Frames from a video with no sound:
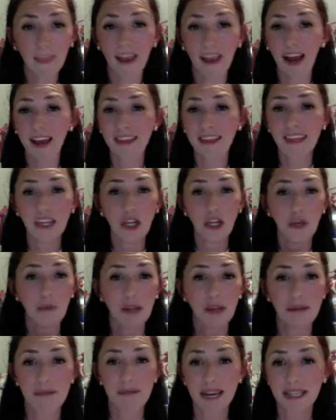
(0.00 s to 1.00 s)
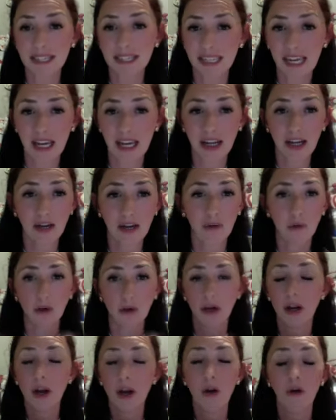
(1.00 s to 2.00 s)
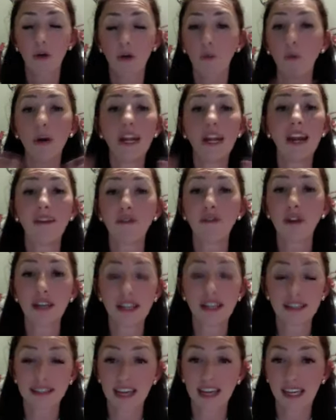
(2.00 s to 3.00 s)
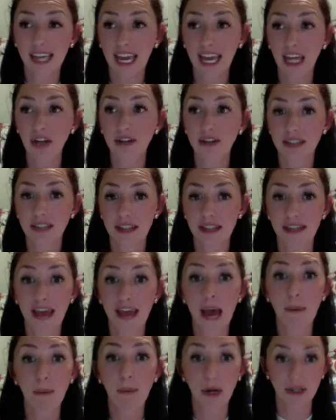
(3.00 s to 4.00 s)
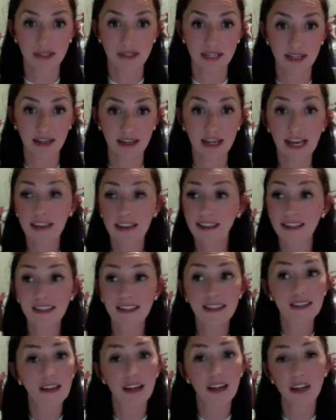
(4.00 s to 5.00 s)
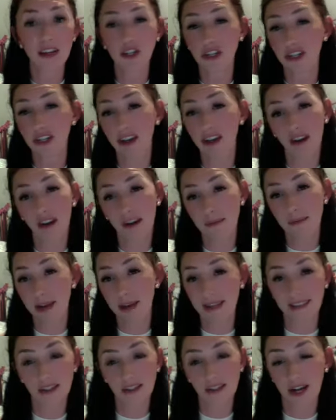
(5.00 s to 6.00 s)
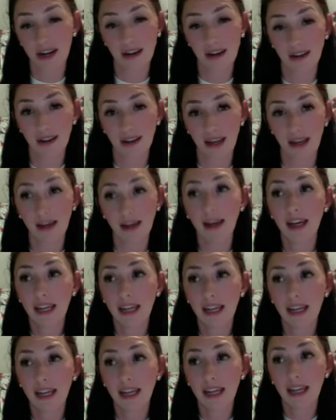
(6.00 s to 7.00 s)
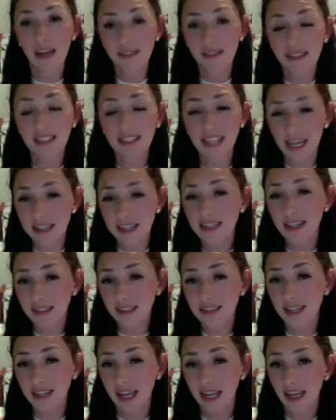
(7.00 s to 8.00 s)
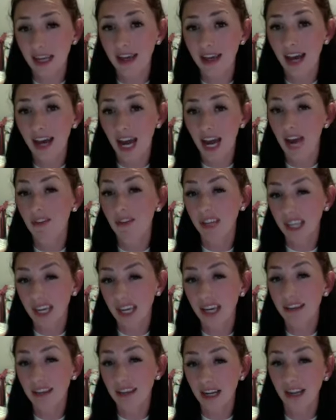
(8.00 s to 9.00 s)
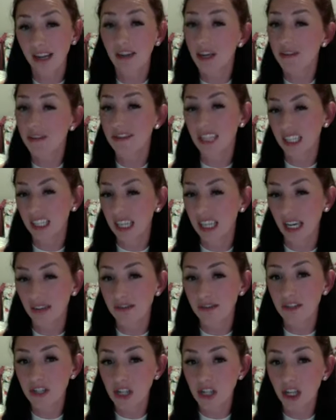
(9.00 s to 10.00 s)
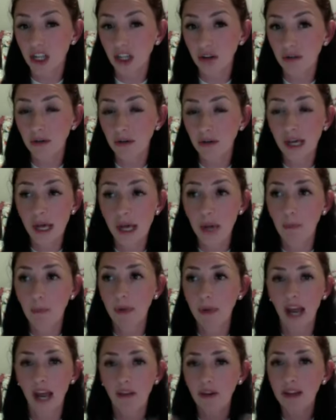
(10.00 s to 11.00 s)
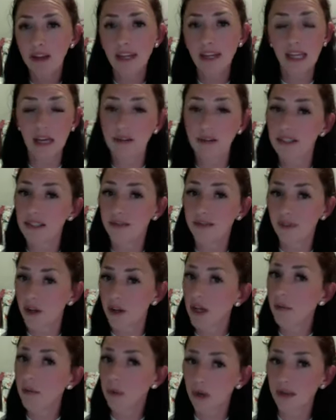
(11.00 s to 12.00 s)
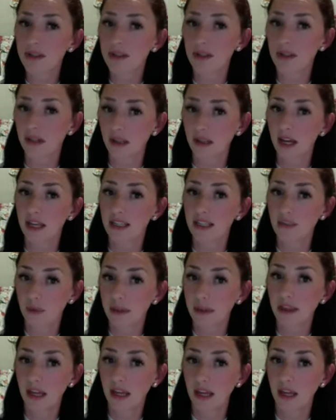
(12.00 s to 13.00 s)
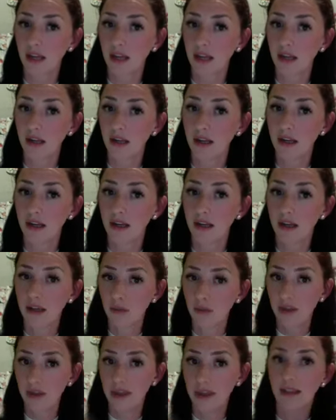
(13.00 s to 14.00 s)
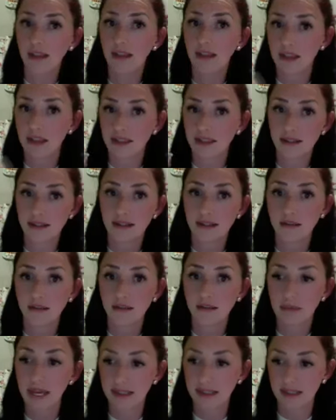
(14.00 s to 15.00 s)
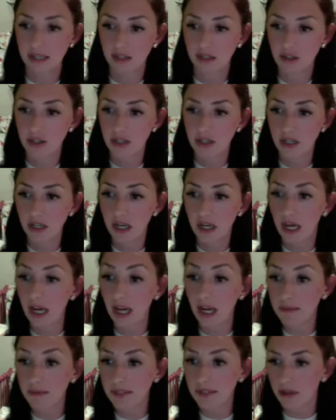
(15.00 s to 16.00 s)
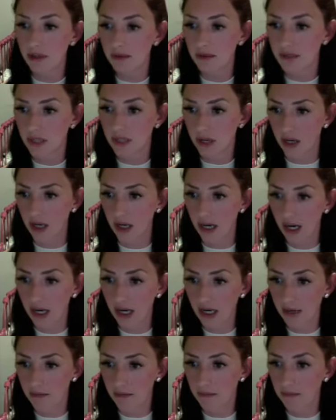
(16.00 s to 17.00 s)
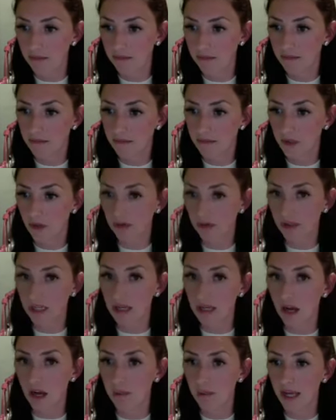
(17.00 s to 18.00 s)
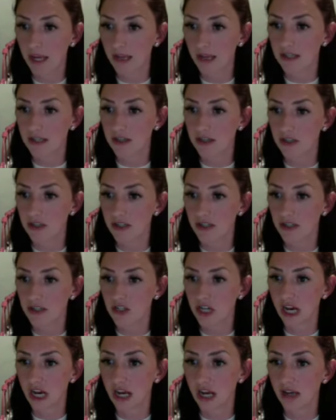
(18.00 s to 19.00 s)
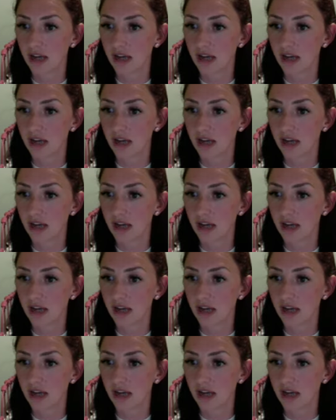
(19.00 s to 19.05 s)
I think you'd be amazing at it, or whatever it is that caters to that person. This is not a generic message kind of thing. Now, yes, I say I have a kit that I'd love to gift to you, but everything else is very personalized within this message. And I'm so sorry. I am totally not paying attention to chat.